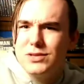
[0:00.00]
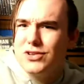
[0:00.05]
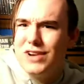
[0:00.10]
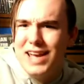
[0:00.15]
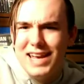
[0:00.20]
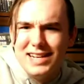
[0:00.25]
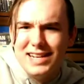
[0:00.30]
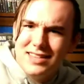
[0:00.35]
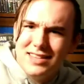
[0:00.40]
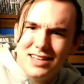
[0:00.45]
or
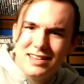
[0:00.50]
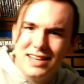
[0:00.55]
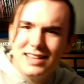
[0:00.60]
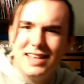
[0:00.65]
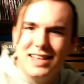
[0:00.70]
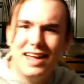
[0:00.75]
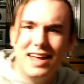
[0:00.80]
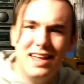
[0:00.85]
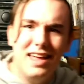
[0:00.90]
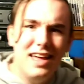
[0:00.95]
anything like
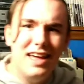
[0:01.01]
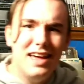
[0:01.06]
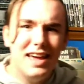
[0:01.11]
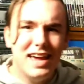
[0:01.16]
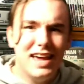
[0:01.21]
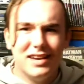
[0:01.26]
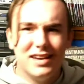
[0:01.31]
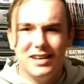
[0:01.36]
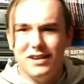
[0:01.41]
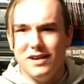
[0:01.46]
that.
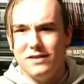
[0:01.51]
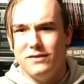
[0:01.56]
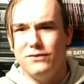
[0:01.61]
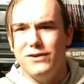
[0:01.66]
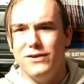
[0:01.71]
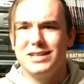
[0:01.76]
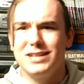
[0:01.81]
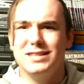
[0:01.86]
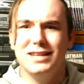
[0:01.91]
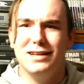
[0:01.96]
It can
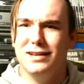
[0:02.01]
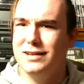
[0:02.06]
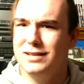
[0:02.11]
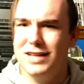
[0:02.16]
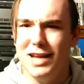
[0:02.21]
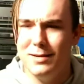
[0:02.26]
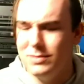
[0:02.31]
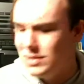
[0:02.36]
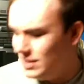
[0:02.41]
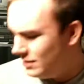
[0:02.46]
affect it and
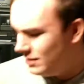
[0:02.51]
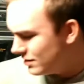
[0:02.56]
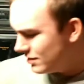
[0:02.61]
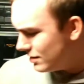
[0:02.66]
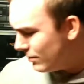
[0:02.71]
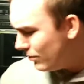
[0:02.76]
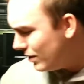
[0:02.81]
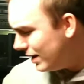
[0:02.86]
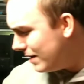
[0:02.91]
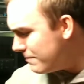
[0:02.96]
damage it in
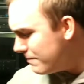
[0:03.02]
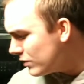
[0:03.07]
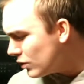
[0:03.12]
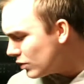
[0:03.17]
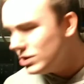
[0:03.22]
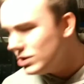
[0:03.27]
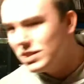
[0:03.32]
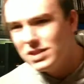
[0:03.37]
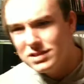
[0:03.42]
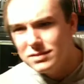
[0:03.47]
some way,
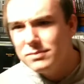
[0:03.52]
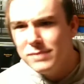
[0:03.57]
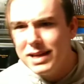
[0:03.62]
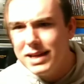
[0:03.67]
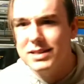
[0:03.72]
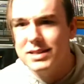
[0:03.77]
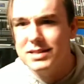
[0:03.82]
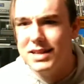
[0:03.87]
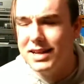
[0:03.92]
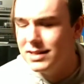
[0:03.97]
which
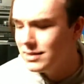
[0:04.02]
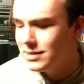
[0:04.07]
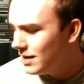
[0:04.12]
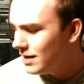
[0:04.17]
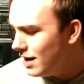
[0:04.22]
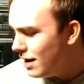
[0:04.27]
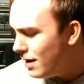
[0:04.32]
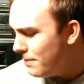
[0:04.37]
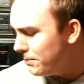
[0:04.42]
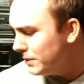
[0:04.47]
makes sense.
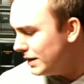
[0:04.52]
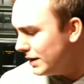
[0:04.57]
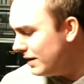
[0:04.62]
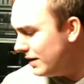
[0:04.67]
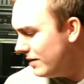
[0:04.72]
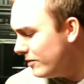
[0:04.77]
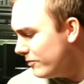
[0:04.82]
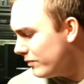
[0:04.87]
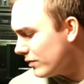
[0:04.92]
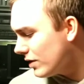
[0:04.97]
But
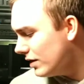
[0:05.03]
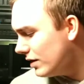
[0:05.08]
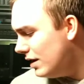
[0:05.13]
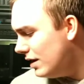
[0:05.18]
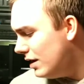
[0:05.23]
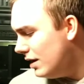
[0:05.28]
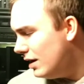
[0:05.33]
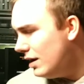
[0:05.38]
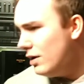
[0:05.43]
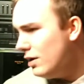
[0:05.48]

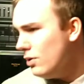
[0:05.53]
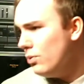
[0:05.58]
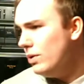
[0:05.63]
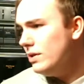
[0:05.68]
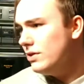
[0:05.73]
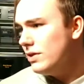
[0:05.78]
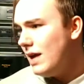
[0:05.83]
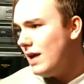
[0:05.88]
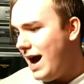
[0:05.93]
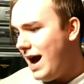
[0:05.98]

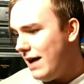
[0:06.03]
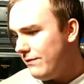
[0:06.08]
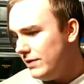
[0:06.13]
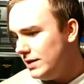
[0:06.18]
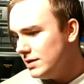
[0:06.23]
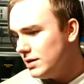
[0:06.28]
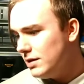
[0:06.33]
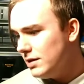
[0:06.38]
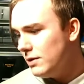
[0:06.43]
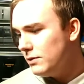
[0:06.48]
with having
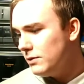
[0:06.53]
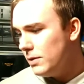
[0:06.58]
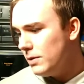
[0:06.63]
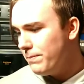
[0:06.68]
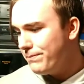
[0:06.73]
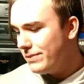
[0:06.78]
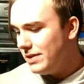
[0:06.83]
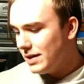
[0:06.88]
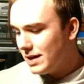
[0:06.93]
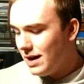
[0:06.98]

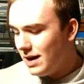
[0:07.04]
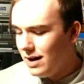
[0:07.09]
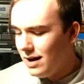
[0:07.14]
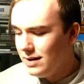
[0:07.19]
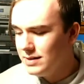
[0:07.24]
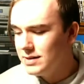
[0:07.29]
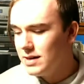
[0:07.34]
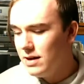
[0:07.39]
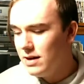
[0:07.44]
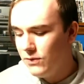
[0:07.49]
the
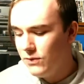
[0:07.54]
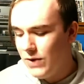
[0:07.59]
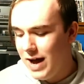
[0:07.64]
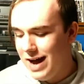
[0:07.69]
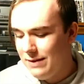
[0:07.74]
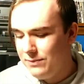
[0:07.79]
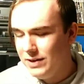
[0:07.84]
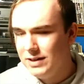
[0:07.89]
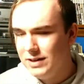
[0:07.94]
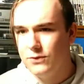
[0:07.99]
cons of
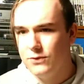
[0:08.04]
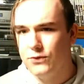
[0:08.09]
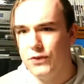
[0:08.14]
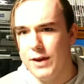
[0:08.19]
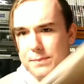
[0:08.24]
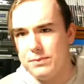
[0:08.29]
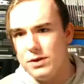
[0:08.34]
having to flip